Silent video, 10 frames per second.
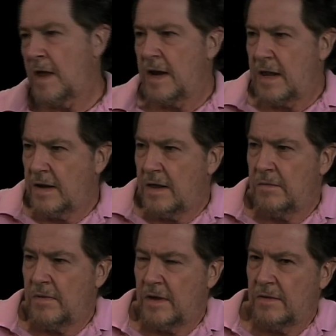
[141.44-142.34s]
And
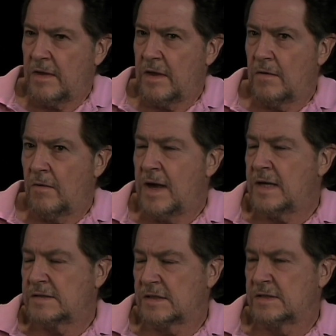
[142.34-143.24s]
they in a
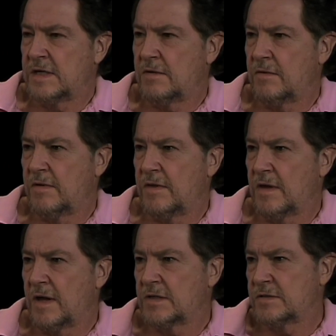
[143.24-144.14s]
way succeeded with the
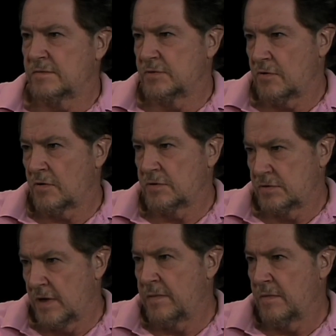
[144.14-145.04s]
election of George
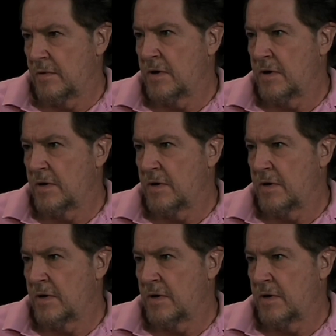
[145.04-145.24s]
W. Bush.